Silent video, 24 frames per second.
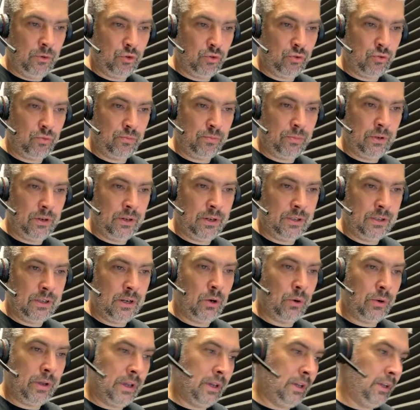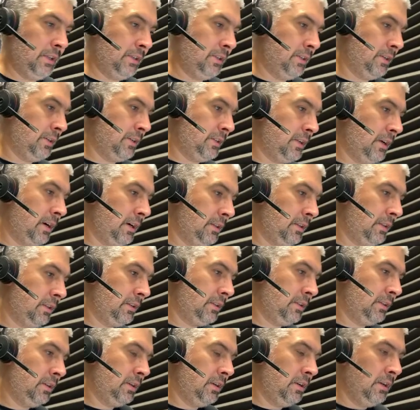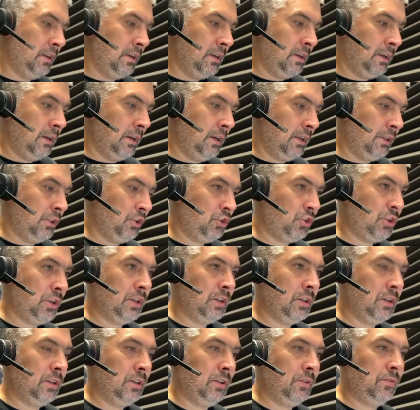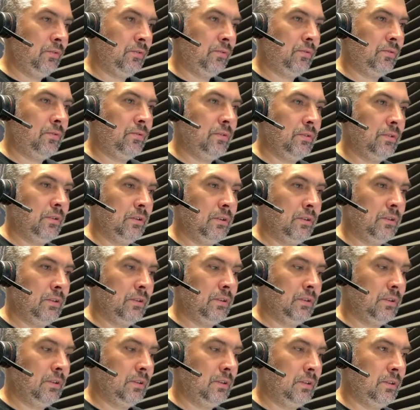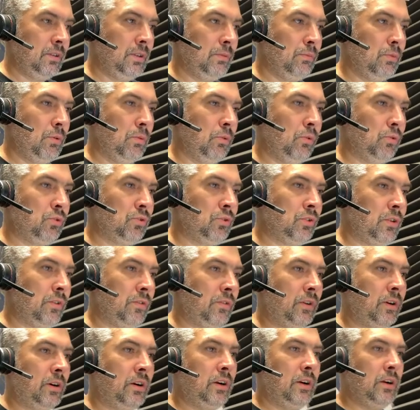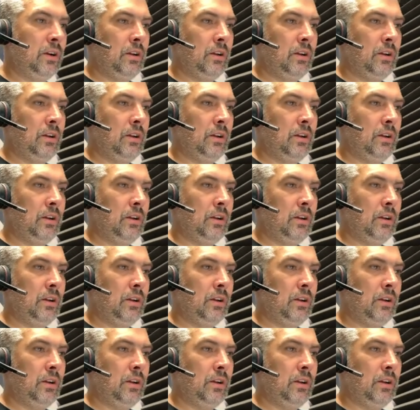it should be restarted. Okay, it's restarted. Let's check if the mobile server,